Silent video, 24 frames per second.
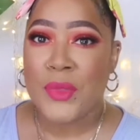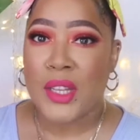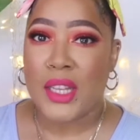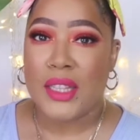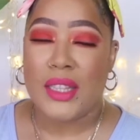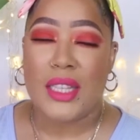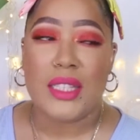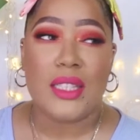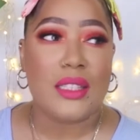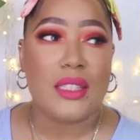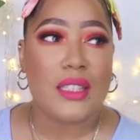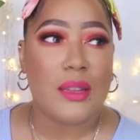
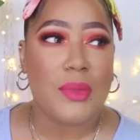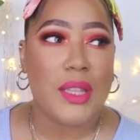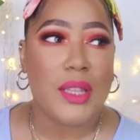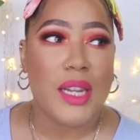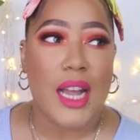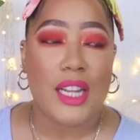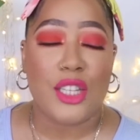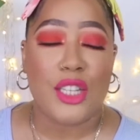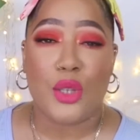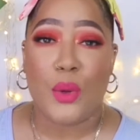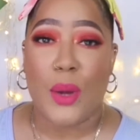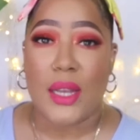this is something
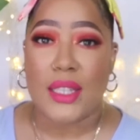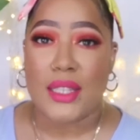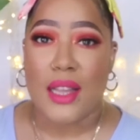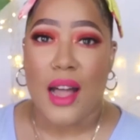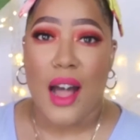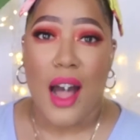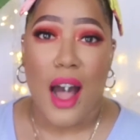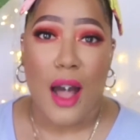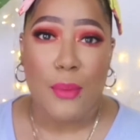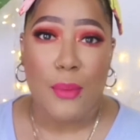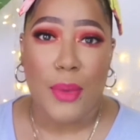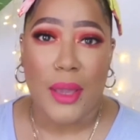i do as a
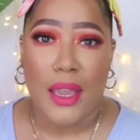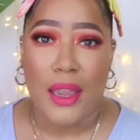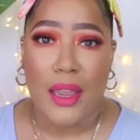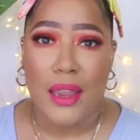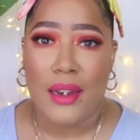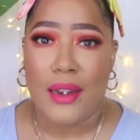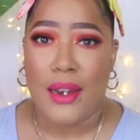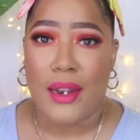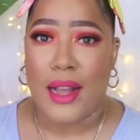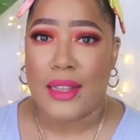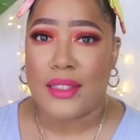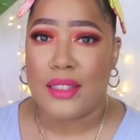hobby
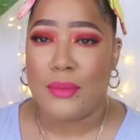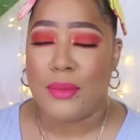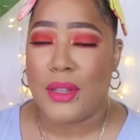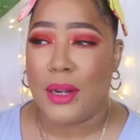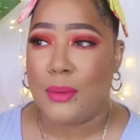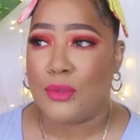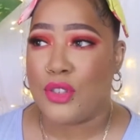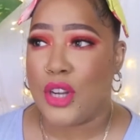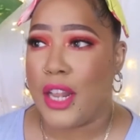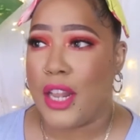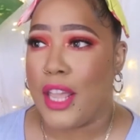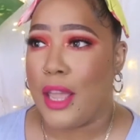not something
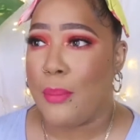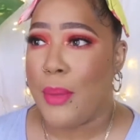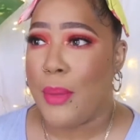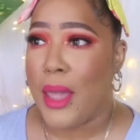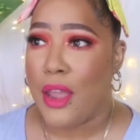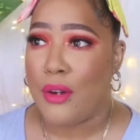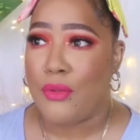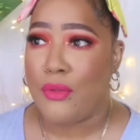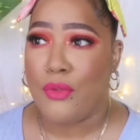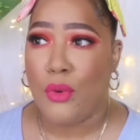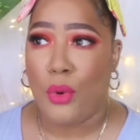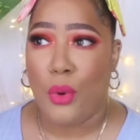i'm trying to get
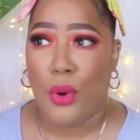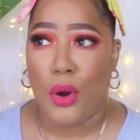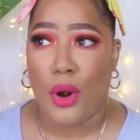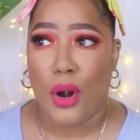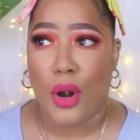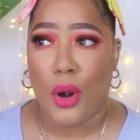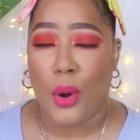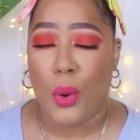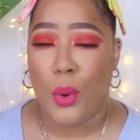paid for